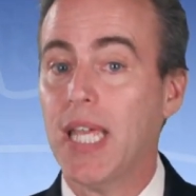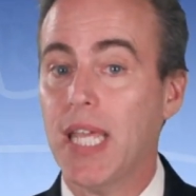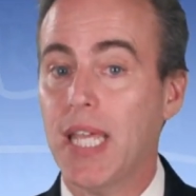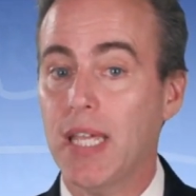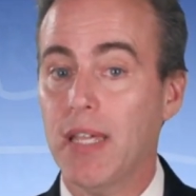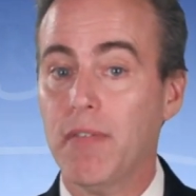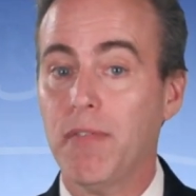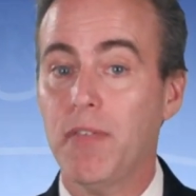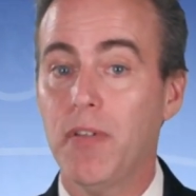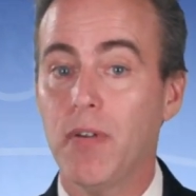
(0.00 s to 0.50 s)

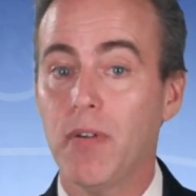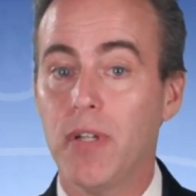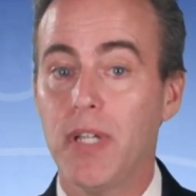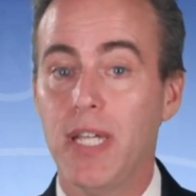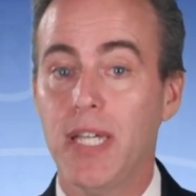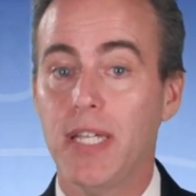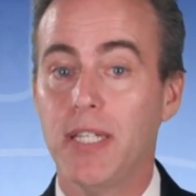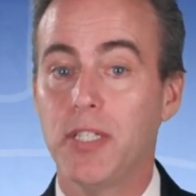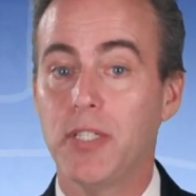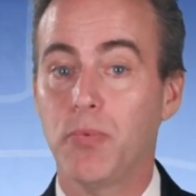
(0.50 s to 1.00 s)
if your
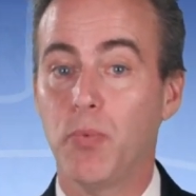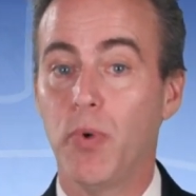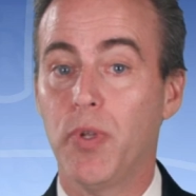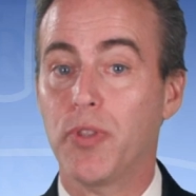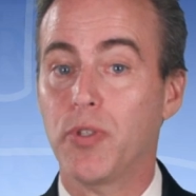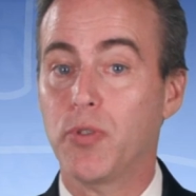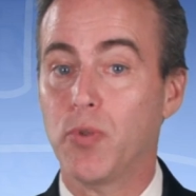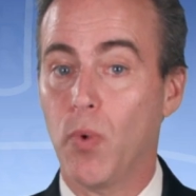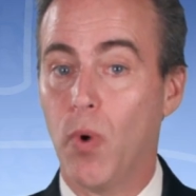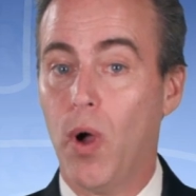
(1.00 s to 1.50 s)
kids
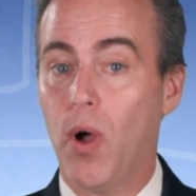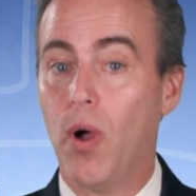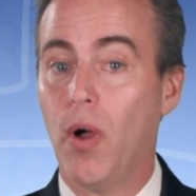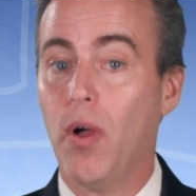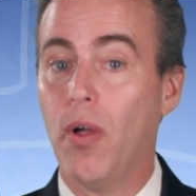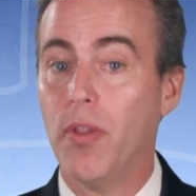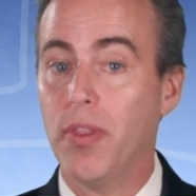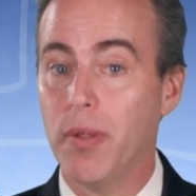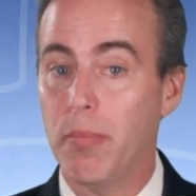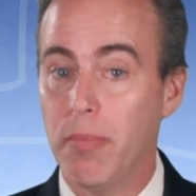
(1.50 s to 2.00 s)

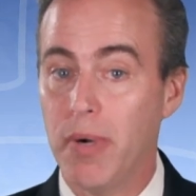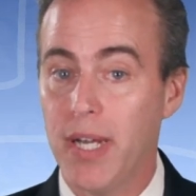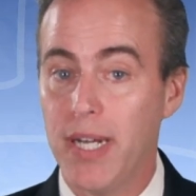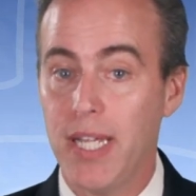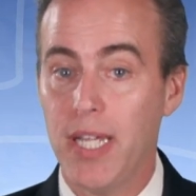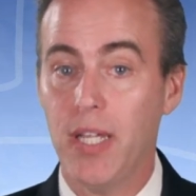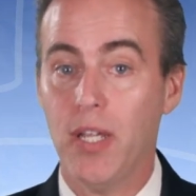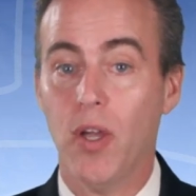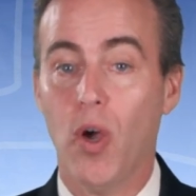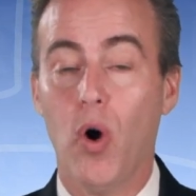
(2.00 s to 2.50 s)
withdraw the money